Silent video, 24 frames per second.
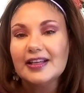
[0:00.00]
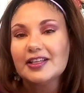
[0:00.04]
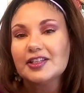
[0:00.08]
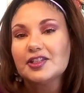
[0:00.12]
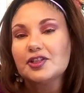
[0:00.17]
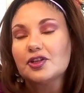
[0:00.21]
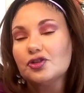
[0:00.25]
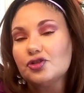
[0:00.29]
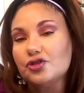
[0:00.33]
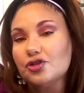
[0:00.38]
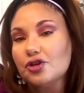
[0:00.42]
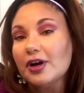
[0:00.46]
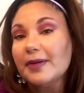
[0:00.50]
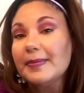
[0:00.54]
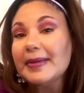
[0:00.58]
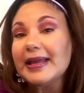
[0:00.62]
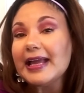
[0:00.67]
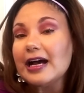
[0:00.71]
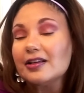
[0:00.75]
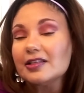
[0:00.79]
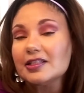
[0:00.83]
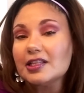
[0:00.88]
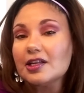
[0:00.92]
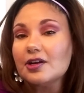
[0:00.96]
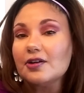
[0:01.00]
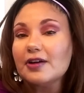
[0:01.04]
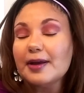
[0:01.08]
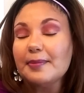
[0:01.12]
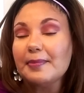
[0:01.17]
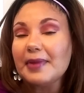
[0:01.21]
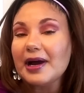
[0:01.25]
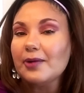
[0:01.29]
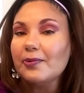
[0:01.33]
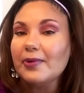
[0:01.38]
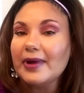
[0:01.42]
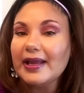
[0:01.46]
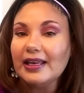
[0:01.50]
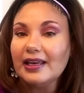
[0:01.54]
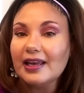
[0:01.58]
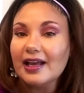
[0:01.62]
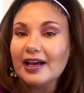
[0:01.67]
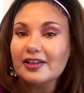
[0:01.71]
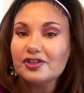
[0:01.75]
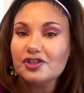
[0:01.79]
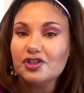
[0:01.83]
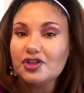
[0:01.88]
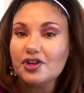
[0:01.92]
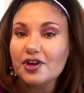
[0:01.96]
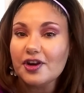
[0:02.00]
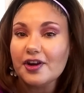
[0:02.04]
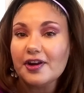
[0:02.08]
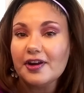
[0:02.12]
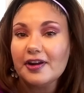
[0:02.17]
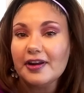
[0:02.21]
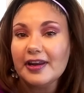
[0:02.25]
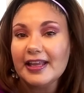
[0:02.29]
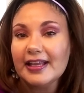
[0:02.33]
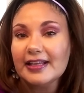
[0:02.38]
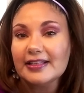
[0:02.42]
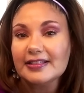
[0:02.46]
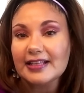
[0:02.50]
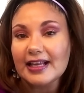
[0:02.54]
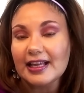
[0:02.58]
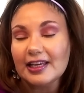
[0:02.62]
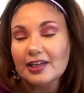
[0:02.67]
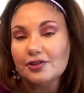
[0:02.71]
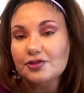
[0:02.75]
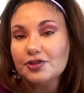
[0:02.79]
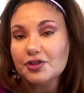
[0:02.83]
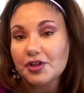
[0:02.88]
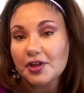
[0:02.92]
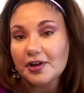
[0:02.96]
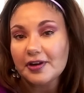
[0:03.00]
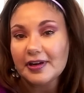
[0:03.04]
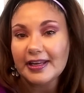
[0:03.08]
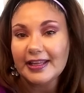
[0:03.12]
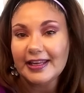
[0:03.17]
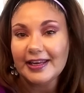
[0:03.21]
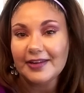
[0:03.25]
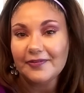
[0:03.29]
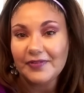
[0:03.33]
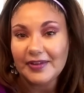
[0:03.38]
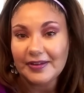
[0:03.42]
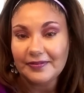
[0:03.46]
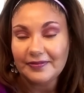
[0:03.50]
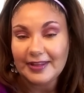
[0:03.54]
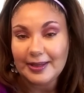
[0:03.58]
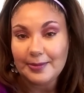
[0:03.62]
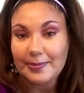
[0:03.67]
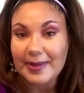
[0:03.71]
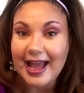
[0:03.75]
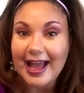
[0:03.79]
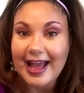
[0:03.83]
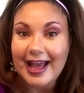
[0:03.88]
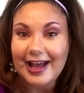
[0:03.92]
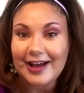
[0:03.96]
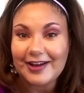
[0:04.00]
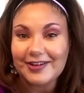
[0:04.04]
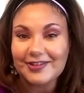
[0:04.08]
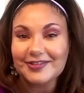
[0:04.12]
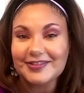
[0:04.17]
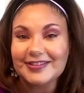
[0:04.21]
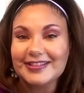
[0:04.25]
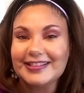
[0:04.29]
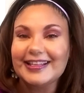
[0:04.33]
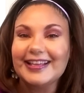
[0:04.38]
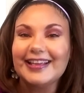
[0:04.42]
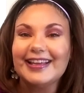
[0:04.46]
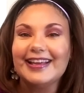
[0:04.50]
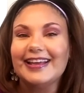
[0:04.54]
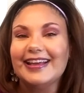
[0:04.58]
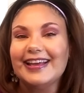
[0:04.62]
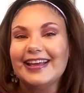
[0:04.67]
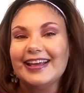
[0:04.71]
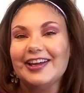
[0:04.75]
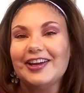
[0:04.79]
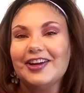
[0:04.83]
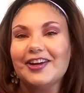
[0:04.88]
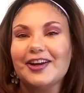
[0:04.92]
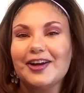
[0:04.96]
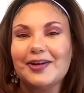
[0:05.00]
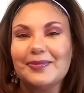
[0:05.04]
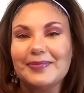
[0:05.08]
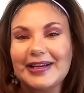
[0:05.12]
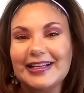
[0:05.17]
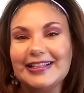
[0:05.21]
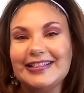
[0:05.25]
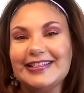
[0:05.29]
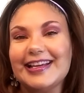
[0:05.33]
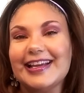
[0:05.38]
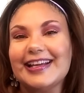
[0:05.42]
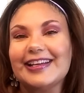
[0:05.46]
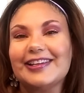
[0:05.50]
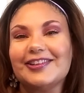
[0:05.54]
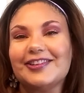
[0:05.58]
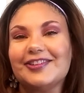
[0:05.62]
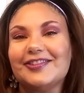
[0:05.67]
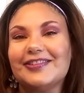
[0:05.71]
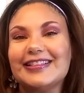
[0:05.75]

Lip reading: So join me also in my weight loss journey as I lose 30 to 50 pounds here on my channel.